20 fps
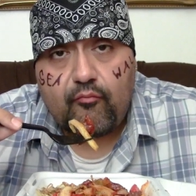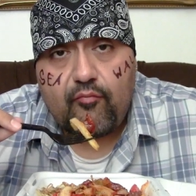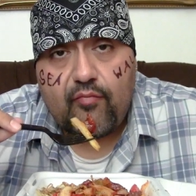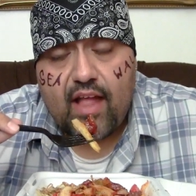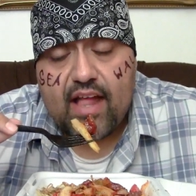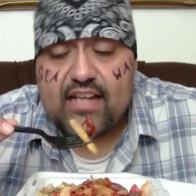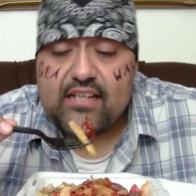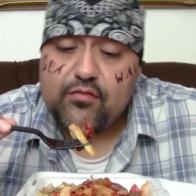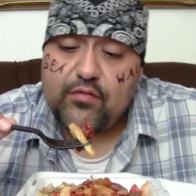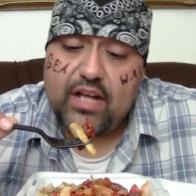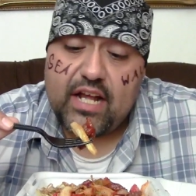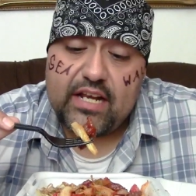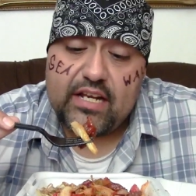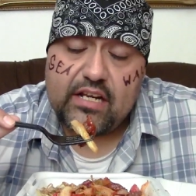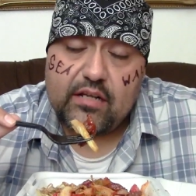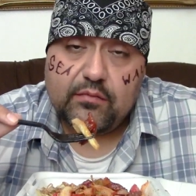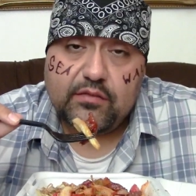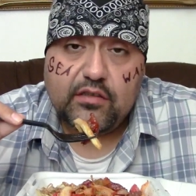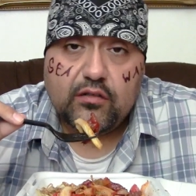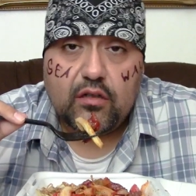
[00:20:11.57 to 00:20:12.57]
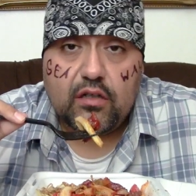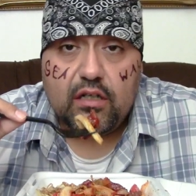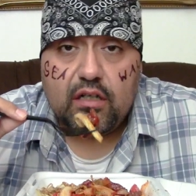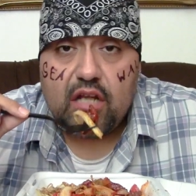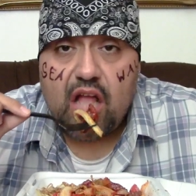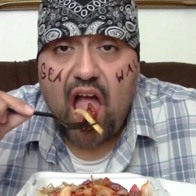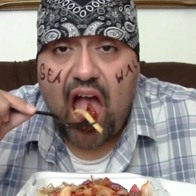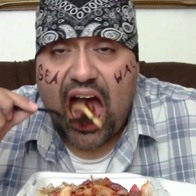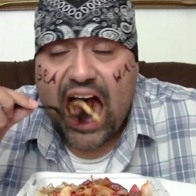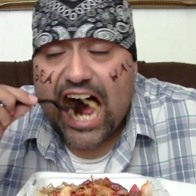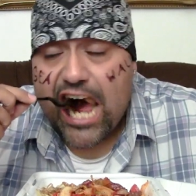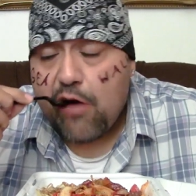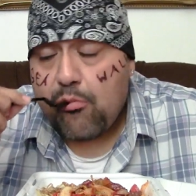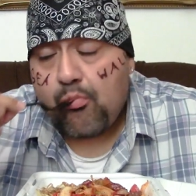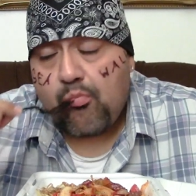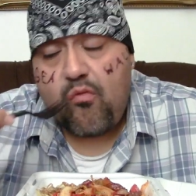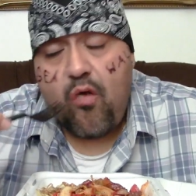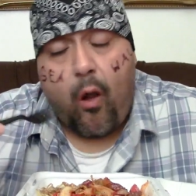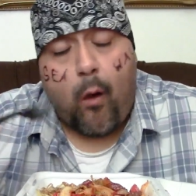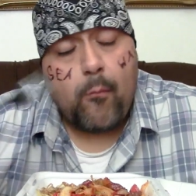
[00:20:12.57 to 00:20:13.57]
That's what we ended up doing.
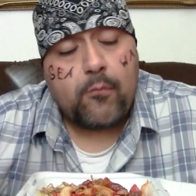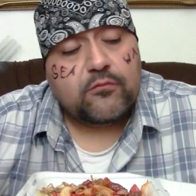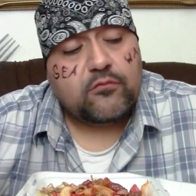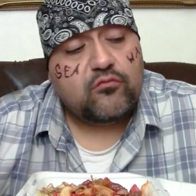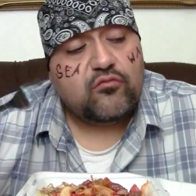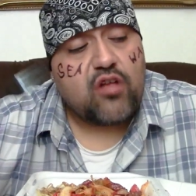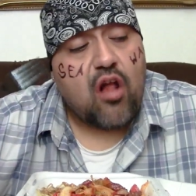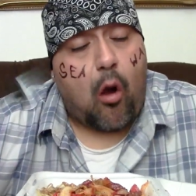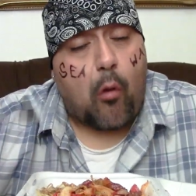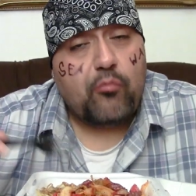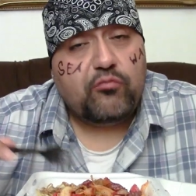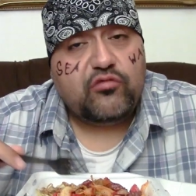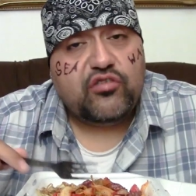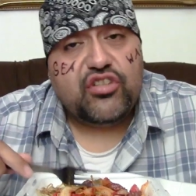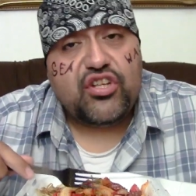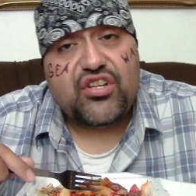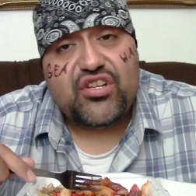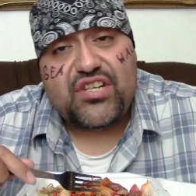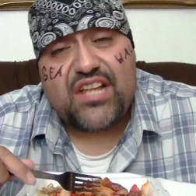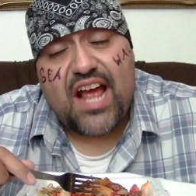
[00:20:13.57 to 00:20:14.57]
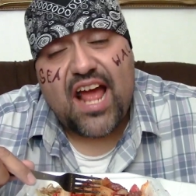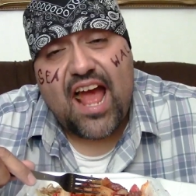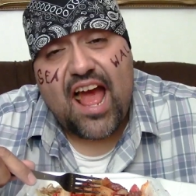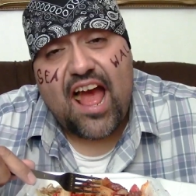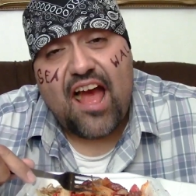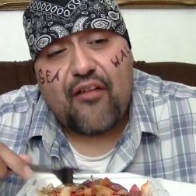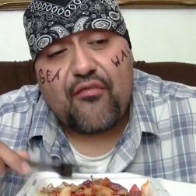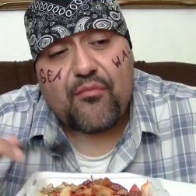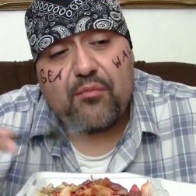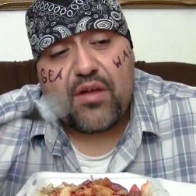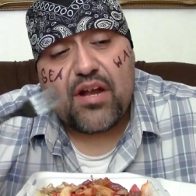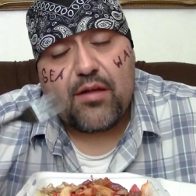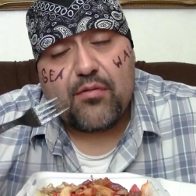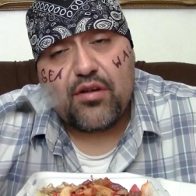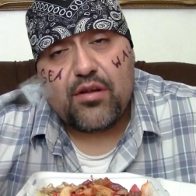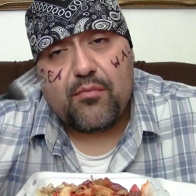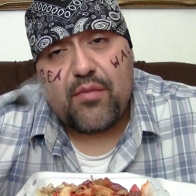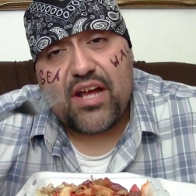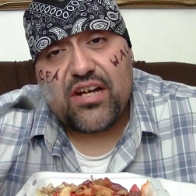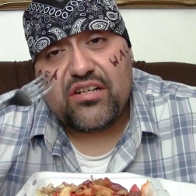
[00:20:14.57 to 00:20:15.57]
To this day, I haven't been able
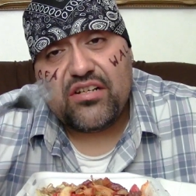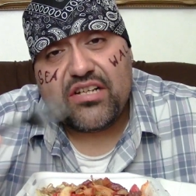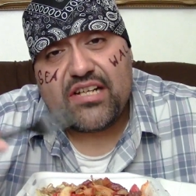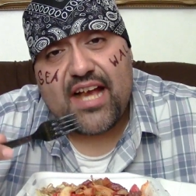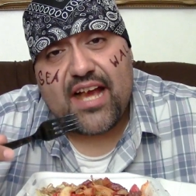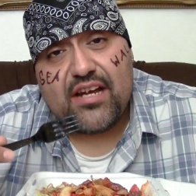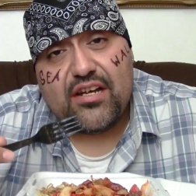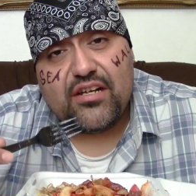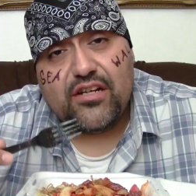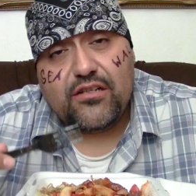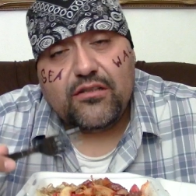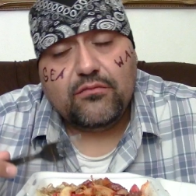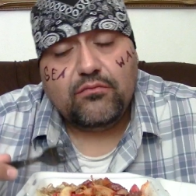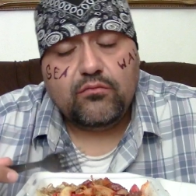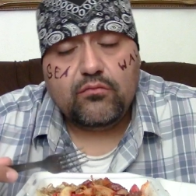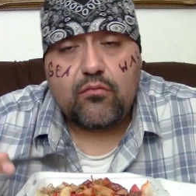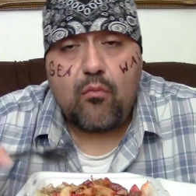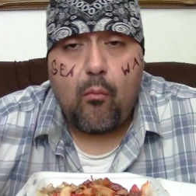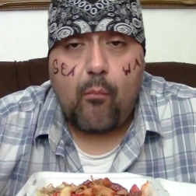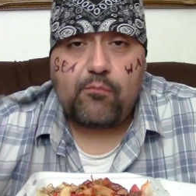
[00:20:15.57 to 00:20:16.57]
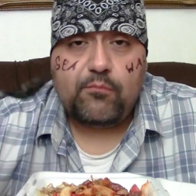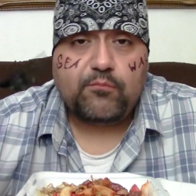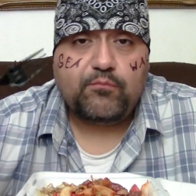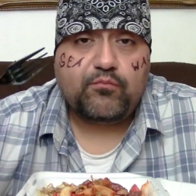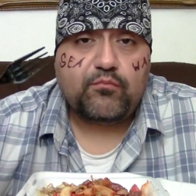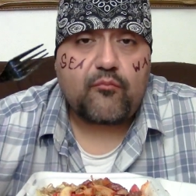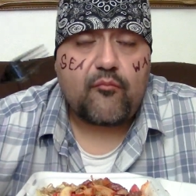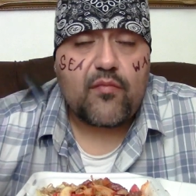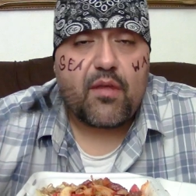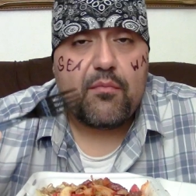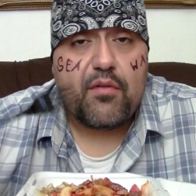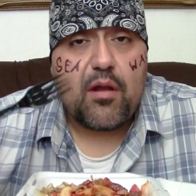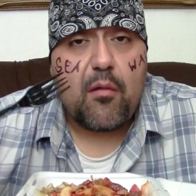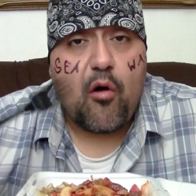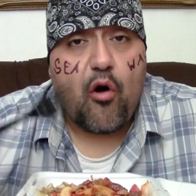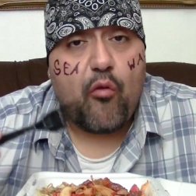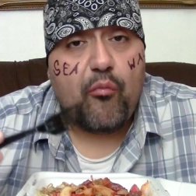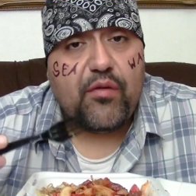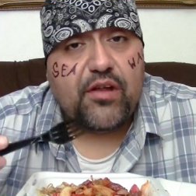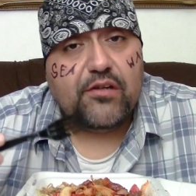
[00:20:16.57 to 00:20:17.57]
to make it to Canada, but I'm
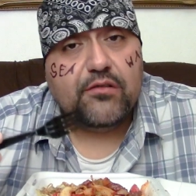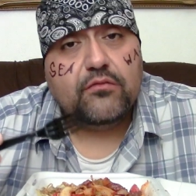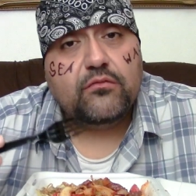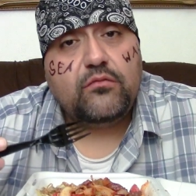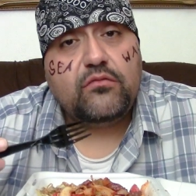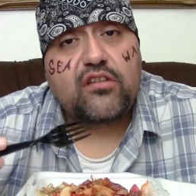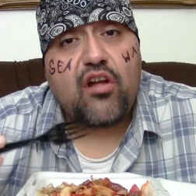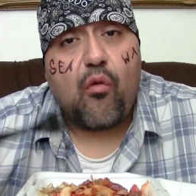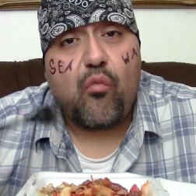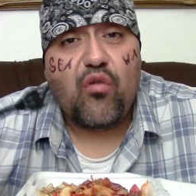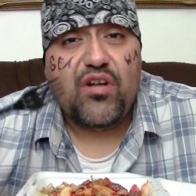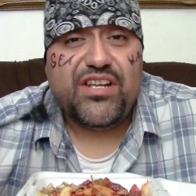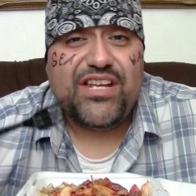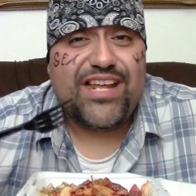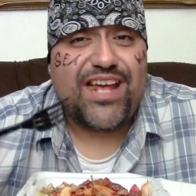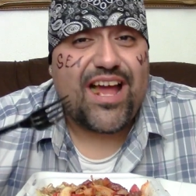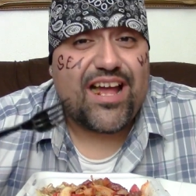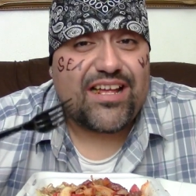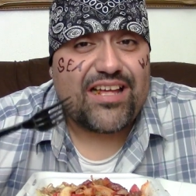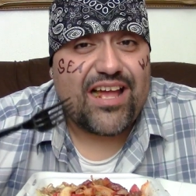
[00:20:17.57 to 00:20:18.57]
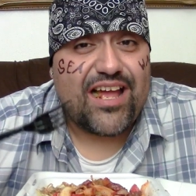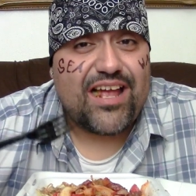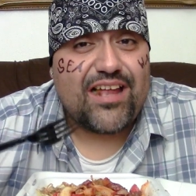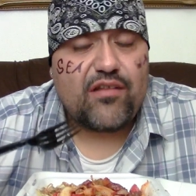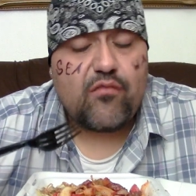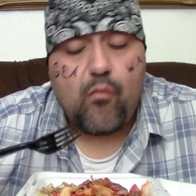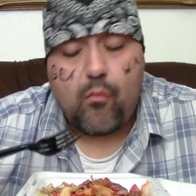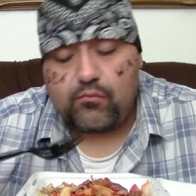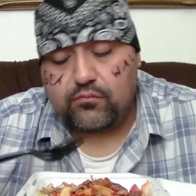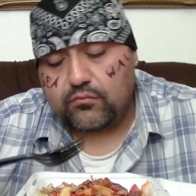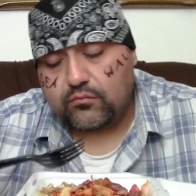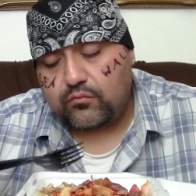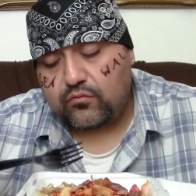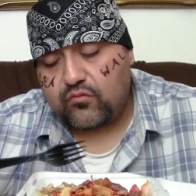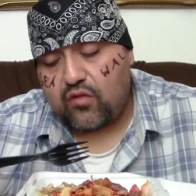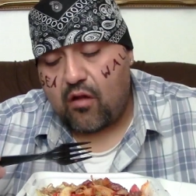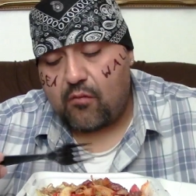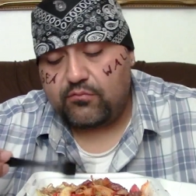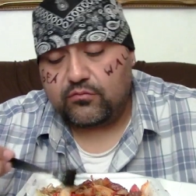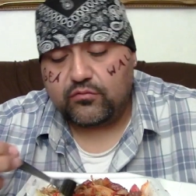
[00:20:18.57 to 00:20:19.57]
hoping one day I can.
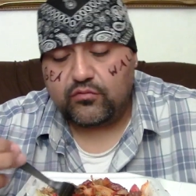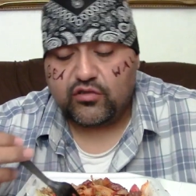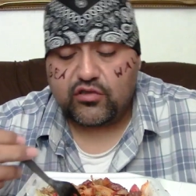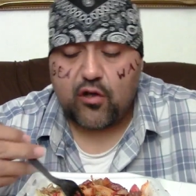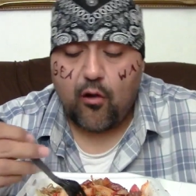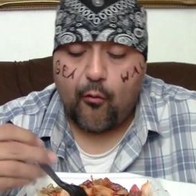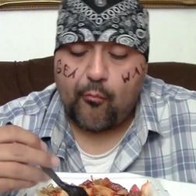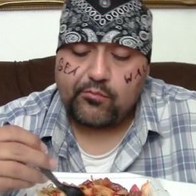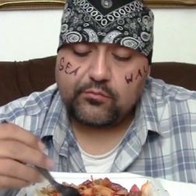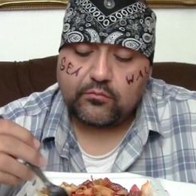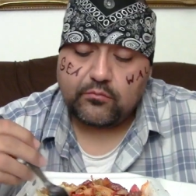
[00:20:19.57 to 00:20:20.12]
So,